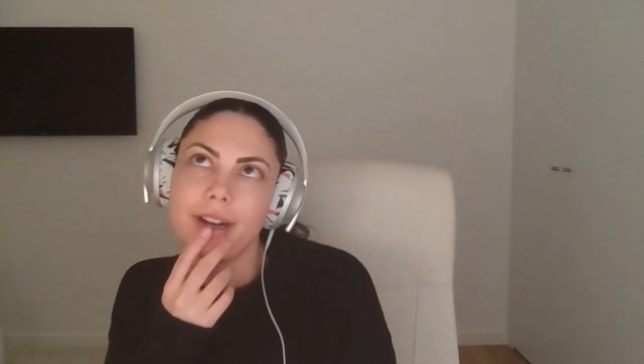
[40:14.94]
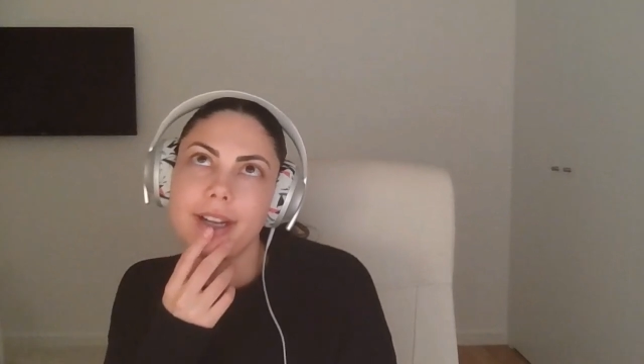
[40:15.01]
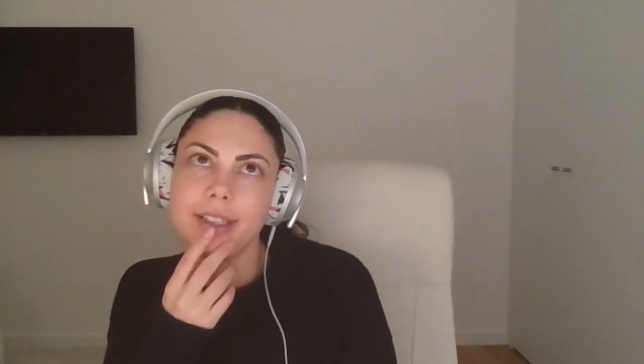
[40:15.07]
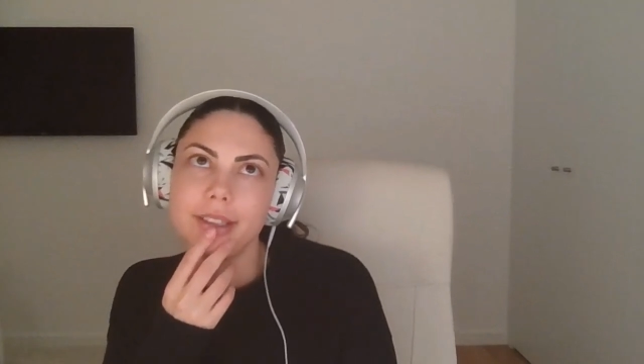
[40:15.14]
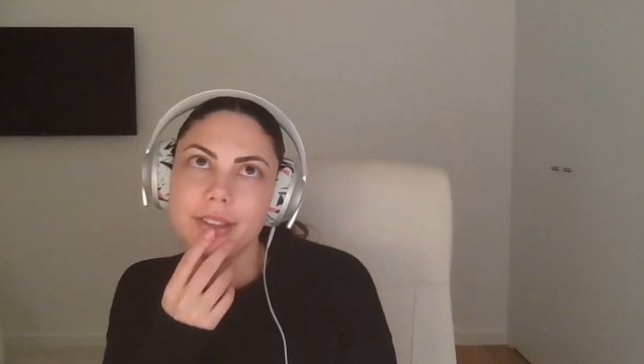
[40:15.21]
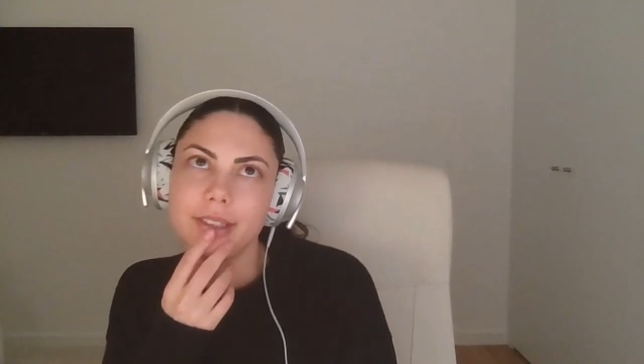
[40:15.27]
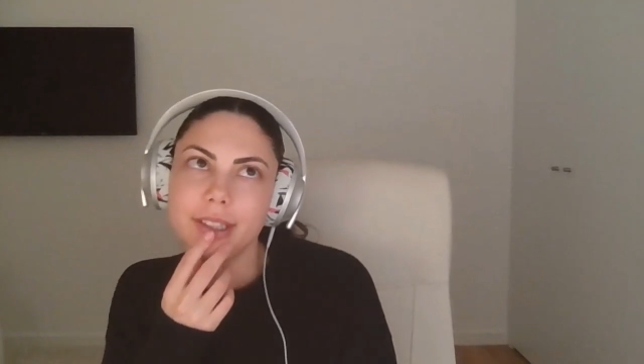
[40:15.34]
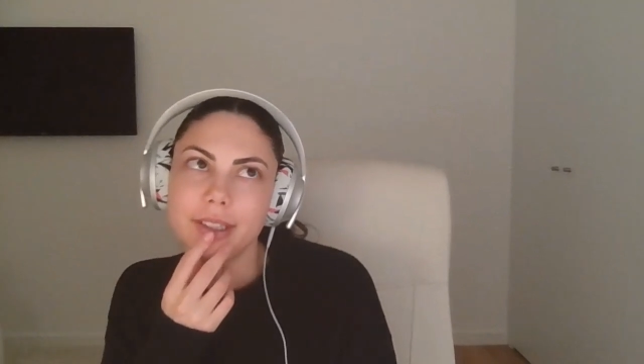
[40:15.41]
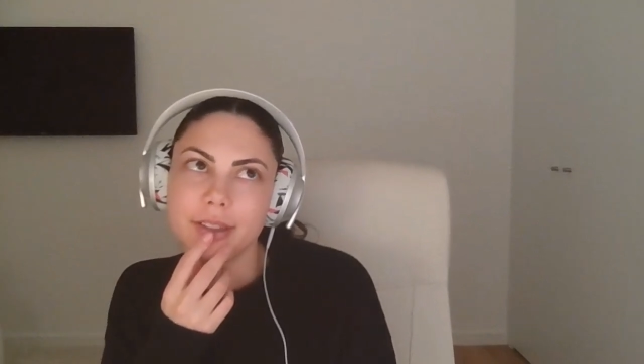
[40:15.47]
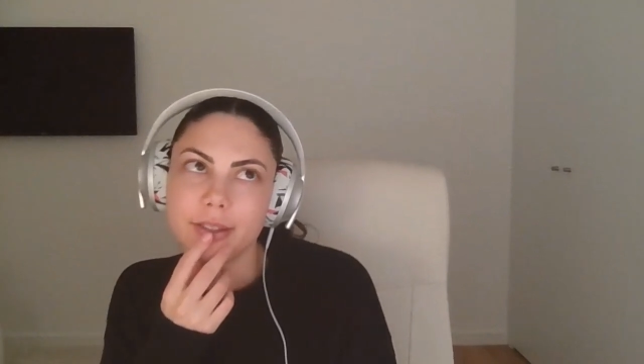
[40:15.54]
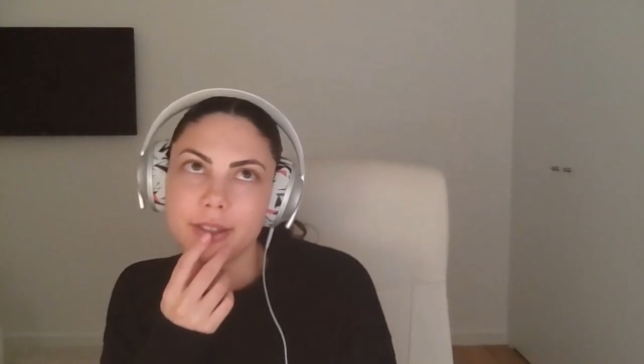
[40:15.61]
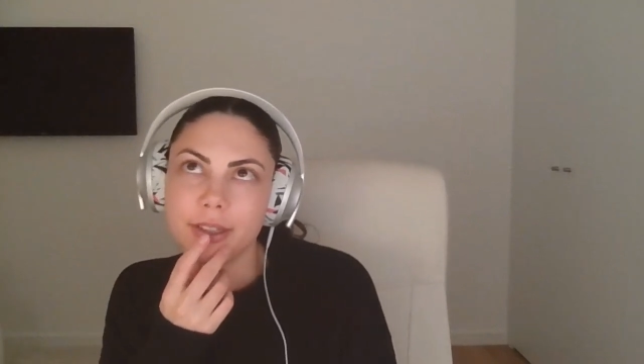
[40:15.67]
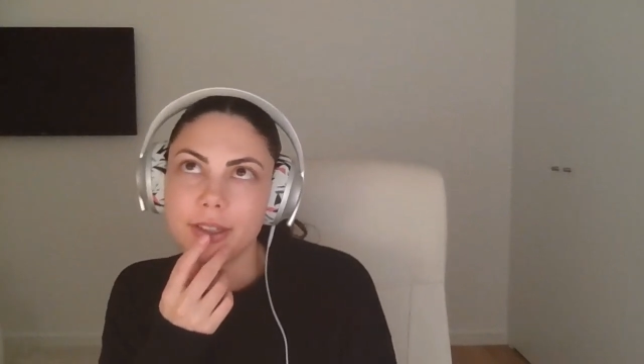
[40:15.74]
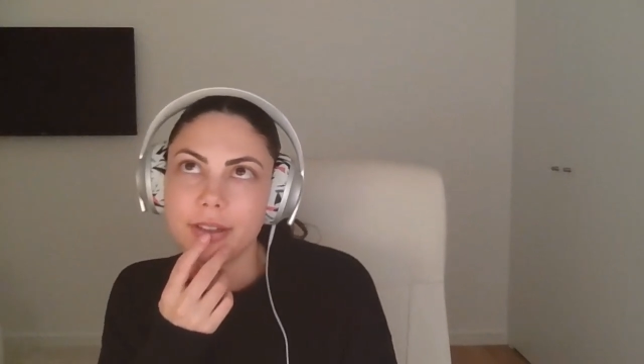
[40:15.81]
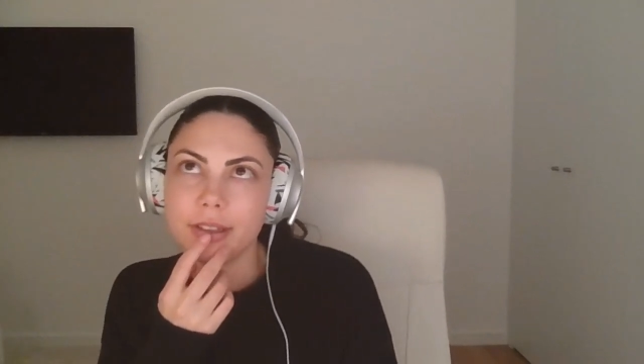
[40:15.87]
kind of things
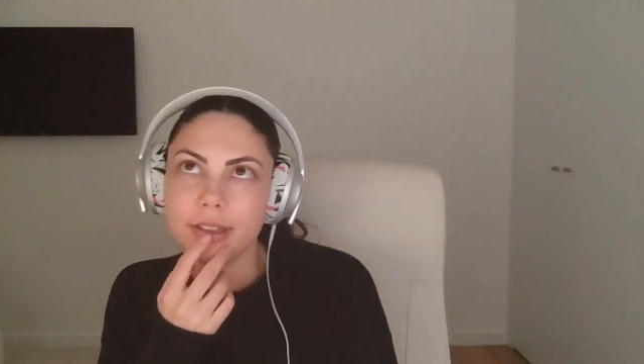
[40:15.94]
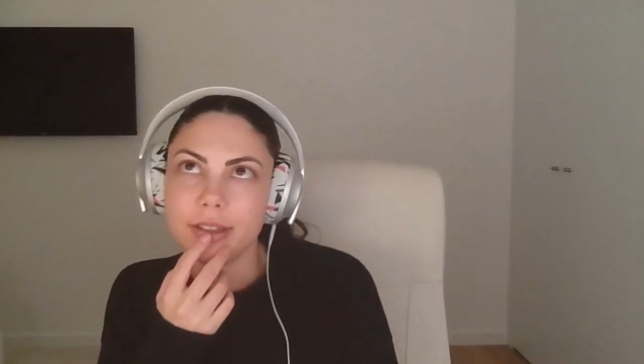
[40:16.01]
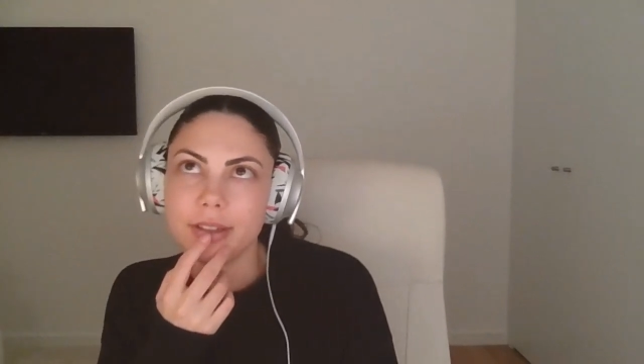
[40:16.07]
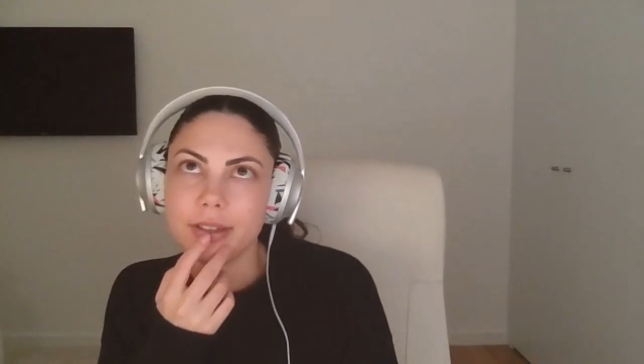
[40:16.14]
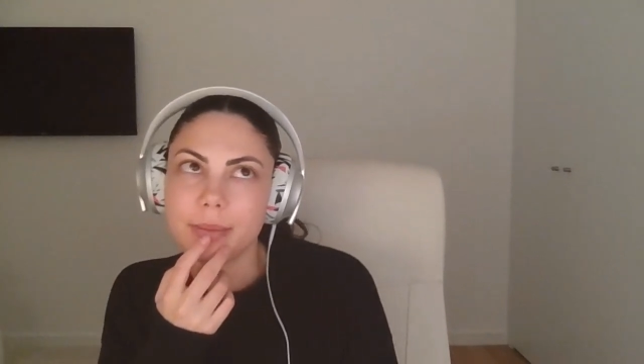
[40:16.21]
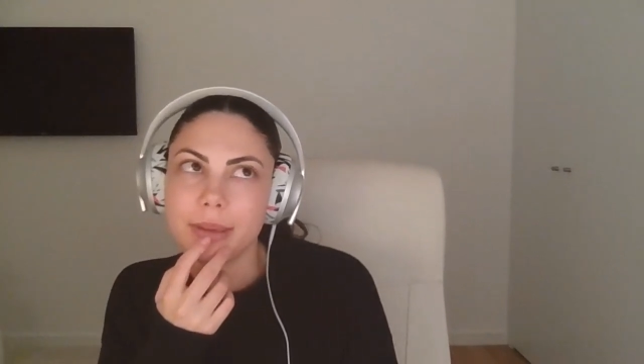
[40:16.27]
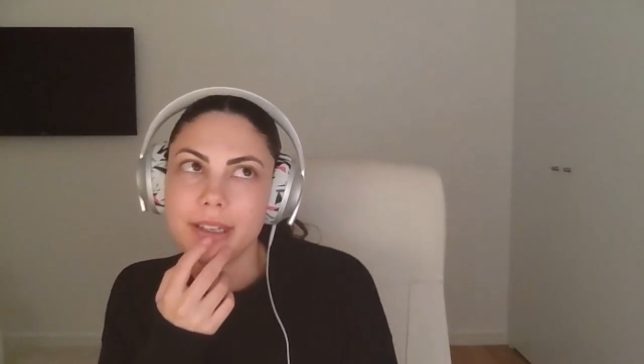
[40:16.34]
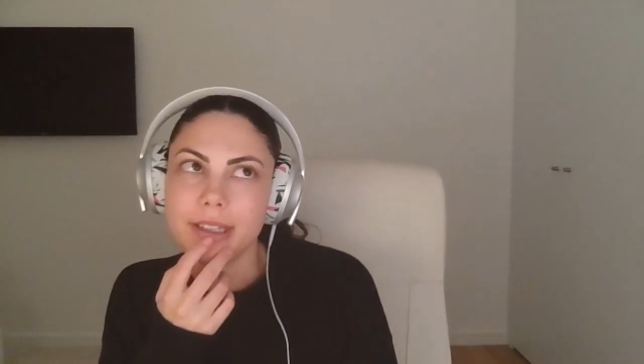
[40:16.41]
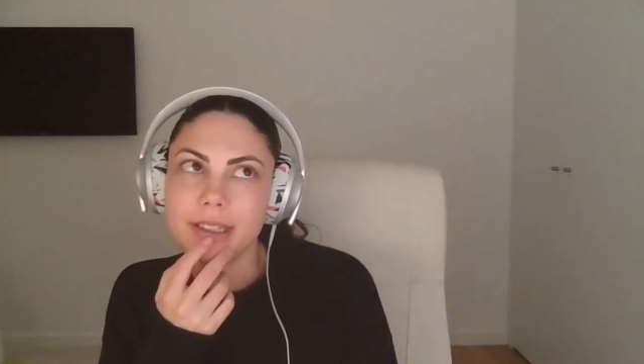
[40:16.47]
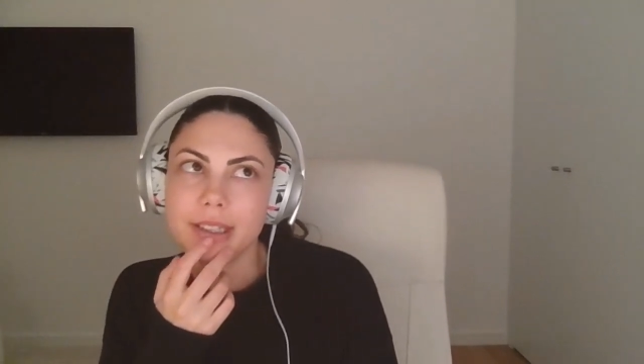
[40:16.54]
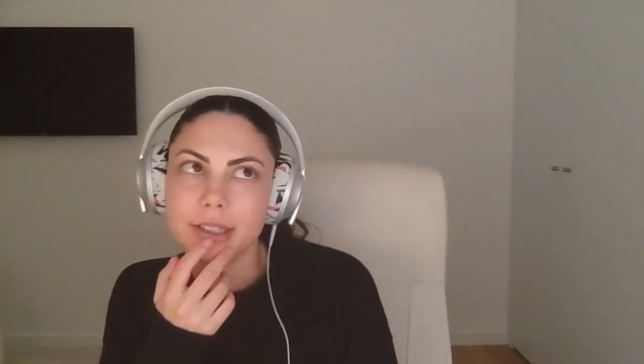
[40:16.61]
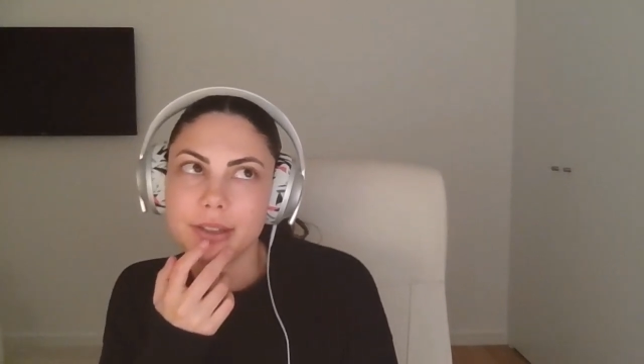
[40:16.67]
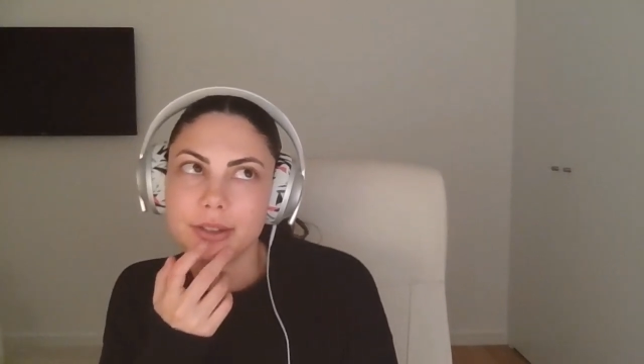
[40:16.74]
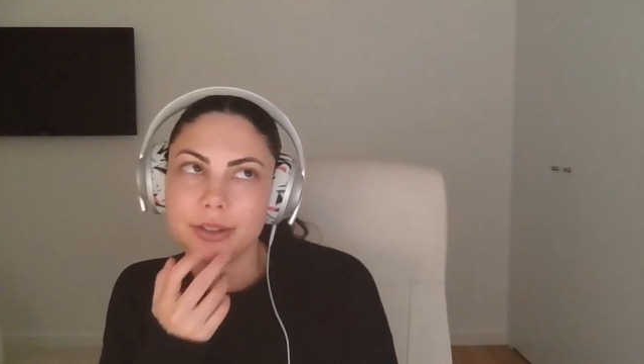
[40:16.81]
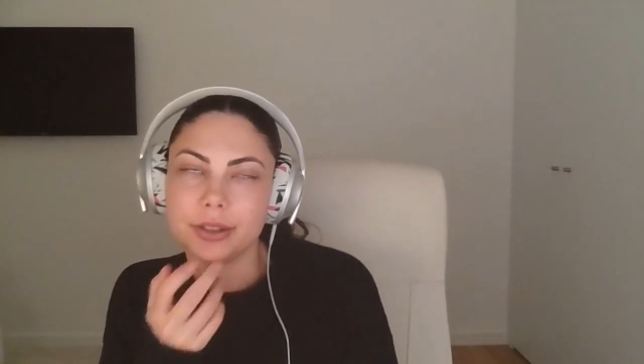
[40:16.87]
do you think somebody
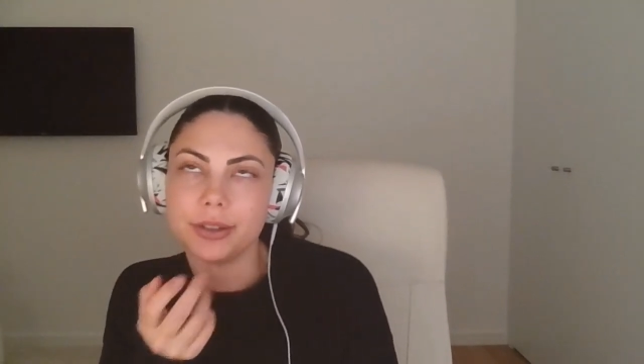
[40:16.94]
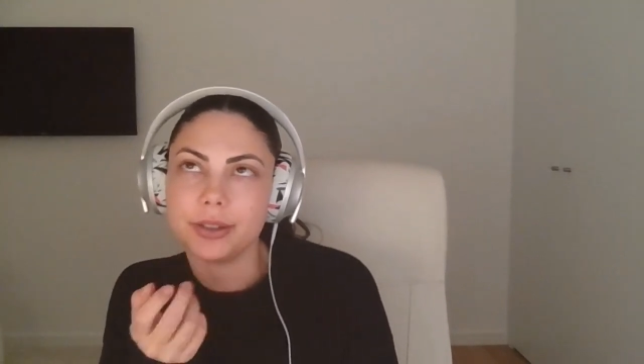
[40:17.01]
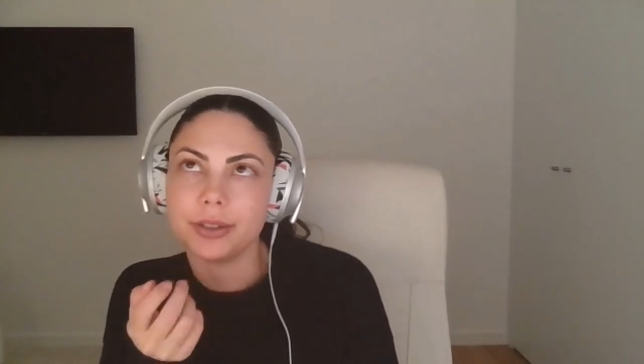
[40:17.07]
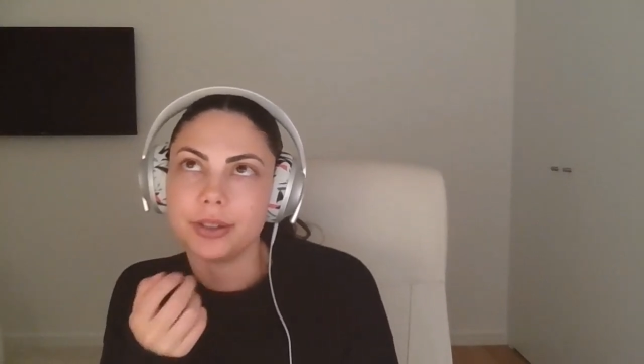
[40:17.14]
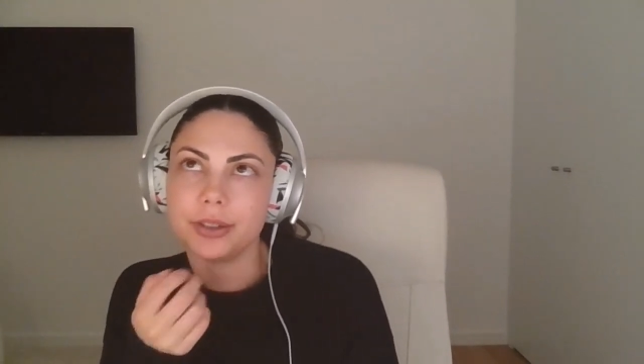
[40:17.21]
needs to